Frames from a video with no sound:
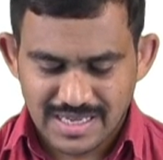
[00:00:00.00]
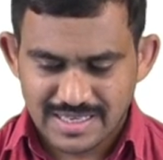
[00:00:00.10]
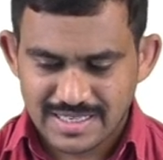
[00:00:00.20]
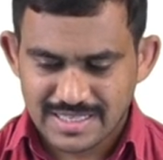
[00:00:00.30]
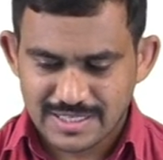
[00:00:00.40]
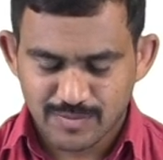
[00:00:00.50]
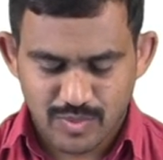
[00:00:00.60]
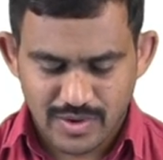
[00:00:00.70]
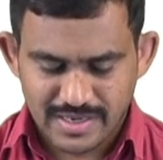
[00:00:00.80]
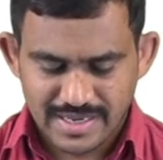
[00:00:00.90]

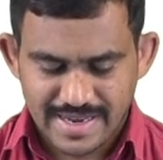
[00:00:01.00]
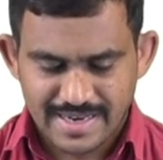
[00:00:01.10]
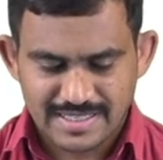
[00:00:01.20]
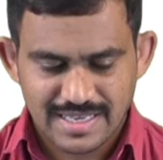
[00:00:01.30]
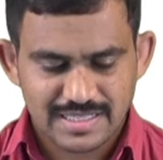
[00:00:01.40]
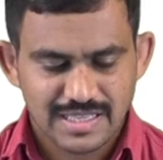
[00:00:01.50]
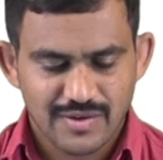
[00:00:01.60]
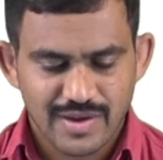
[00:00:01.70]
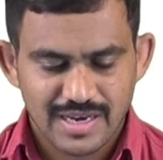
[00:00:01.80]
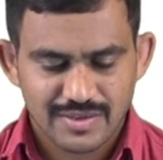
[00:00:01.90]
36.86.
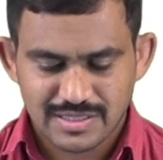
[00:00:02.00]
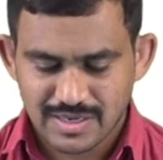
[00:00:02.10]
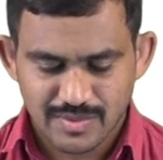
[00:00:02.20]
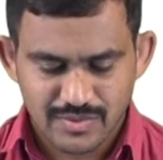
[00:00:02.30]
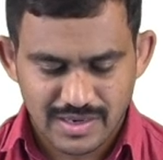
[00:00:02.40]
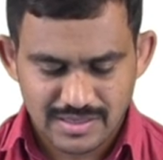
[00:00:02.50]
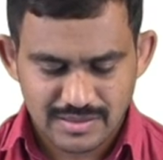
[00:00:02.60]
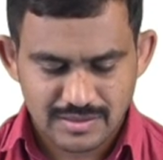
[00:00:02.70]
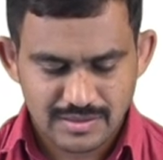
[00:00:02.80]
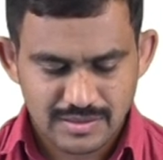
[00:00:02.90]
the value is
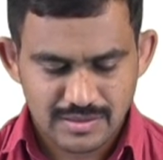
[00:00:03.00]
311.